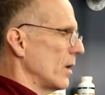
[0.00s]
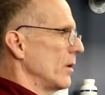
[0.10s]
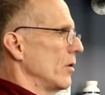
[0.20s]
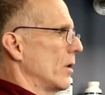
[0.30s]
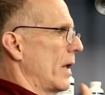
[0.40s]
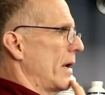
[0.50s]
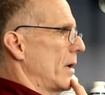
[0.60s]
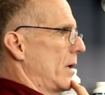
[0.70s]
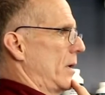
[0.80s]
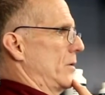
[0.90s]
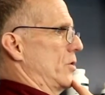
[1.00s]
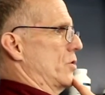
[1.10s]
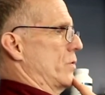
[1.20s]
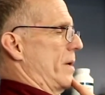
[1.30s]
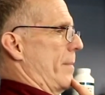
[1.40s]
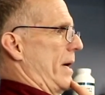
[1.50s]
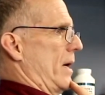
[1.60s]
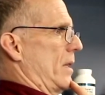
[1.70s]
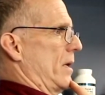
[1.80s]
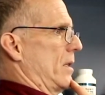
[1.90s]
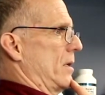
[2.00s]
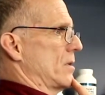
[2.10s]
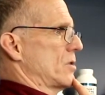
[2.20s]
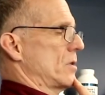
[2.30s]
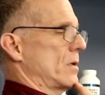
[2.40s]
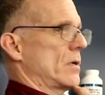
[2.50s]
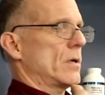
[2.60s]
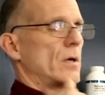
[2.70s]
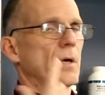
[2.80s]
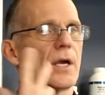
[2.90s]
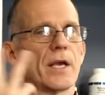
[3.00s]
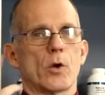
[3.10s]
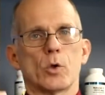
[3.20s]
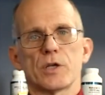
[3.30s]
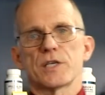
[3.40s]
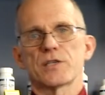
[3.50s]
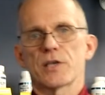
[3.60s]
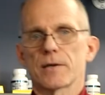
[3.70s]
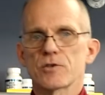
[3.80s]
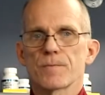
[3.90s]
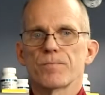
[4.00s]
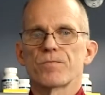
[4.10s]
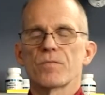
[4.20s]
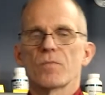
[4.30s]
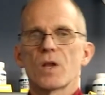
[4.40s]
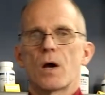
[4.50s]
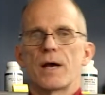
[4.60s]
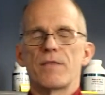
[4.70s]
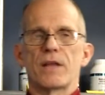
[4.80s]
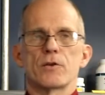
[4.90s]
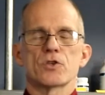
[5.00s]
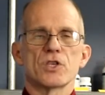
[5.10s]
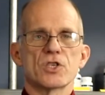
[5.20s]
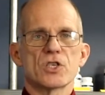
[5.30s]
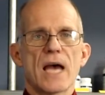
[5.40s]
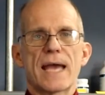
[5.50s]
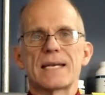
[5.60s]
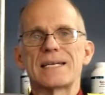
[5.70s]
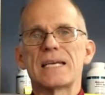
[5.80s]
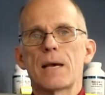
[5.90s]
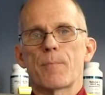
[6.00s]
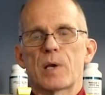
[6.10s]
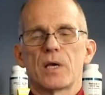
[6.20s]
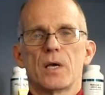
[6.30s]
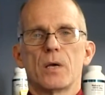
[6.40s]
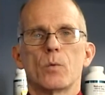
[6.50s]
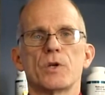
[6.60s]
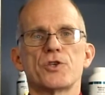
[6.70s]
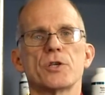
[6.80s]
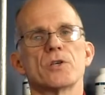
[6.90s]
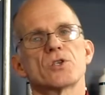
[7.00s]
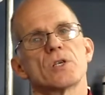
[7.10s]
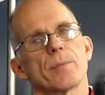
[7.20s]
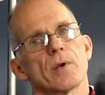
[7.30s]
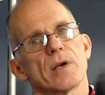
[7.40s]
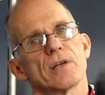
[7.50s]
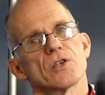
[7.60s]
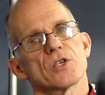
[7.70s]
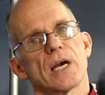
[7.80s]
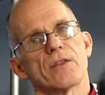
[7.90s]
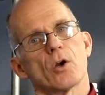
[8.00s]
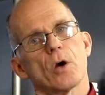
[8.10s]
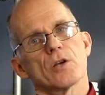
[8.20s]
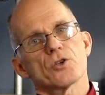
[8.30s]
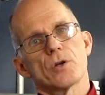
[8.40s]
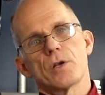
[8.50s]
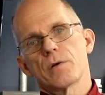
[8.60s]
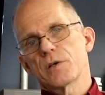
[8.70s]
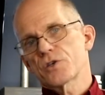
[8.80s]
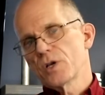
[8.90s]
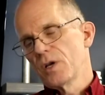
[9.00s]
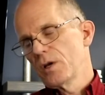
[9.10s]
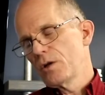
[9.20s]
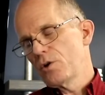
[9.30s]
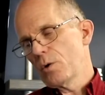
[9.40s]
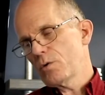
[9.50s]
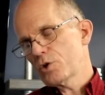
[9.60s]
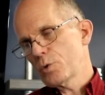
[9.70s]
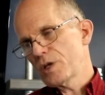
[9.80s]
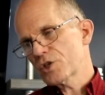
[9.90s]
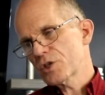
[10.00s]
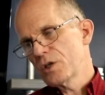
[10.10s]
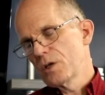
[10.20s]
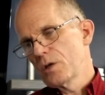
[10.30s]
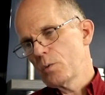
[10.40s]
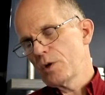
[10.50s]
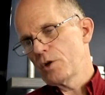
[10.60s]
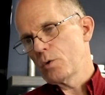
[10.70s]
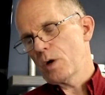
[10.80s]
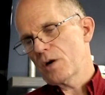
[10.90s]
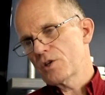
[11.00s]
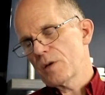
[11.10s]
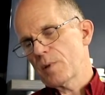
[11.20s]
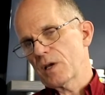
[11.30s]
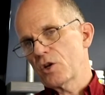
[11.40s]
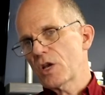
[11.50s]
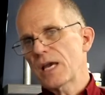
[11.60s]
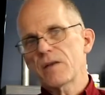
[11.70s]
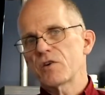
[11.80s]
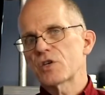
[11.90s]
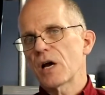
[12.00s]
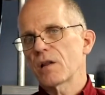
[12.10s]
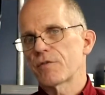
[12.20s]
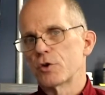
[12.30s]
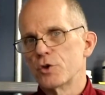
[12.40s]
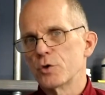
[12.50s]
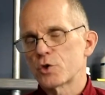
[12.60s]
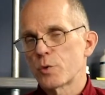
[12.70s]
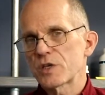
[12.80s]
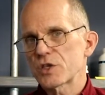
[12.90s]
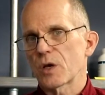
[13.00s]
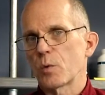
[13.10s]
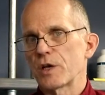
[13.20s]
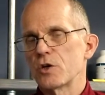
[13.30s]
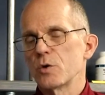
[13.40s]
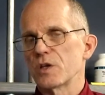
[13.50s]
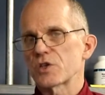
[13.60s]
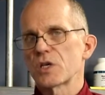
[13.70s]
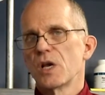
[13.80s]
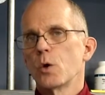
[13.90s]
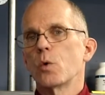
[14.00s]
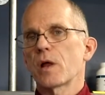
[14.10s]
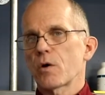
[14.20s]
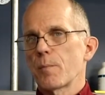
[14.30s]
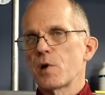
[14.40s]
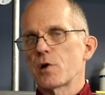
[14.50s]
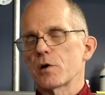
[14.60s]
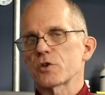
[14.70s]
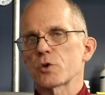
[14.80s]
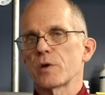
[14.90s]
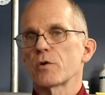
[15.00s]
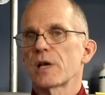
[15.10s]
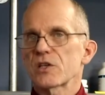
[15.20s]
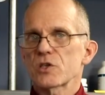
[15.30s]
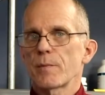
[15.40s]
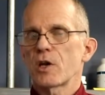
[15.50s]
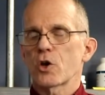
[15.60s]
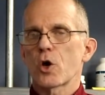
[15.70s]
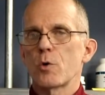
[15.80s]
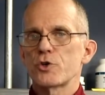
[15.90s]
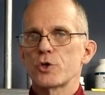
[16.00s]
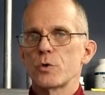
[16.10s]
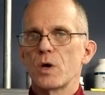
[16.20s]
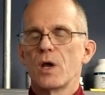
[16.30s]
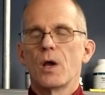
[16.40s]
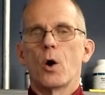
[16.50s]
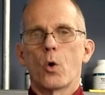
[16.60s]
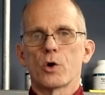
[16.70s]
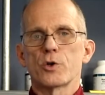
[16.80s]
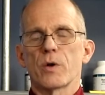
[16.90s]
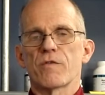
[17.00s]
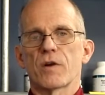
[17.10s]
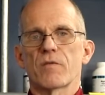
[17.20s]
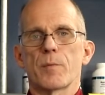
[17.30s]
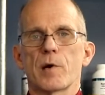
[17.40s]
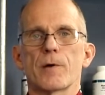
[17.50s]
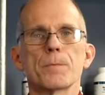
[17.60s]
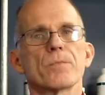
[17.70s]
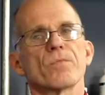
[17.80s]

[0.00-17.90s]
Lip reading: You're gliding straight back like this. Again, hold it 10 seconds. All right, then there's the side tip, which is tipping your head to the side. The caution here is don't twist when you are tipping. And you can't even tell if you're twisting when you do this without a mirror. So either get somebody to coach you or do it in front of a mirror.